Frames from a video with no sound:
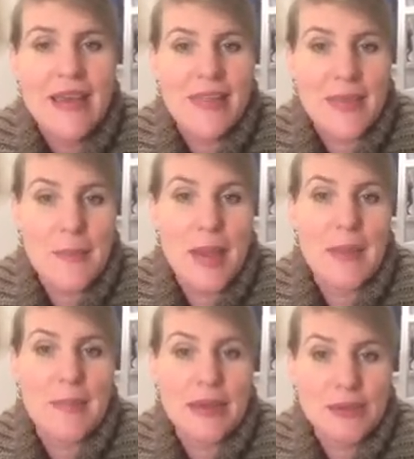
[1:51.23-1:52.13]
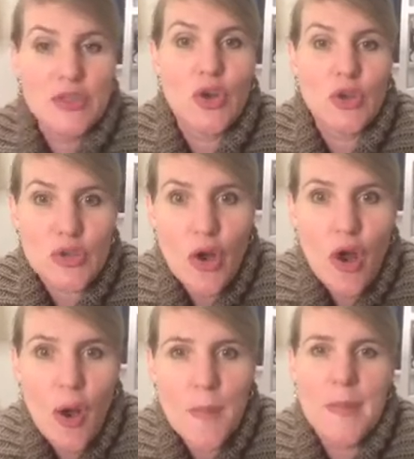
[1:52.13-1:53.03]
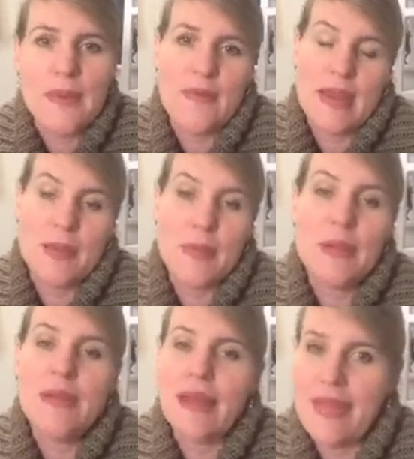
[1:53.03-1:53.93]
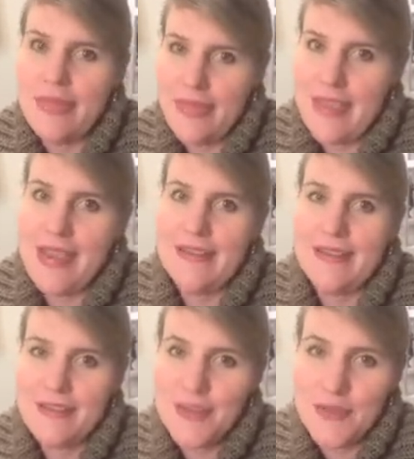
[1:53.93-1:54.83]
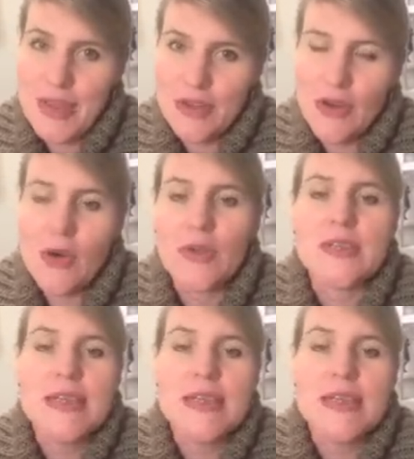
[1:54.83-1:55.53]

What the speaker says: There might be a .com available, and then you've hit gold,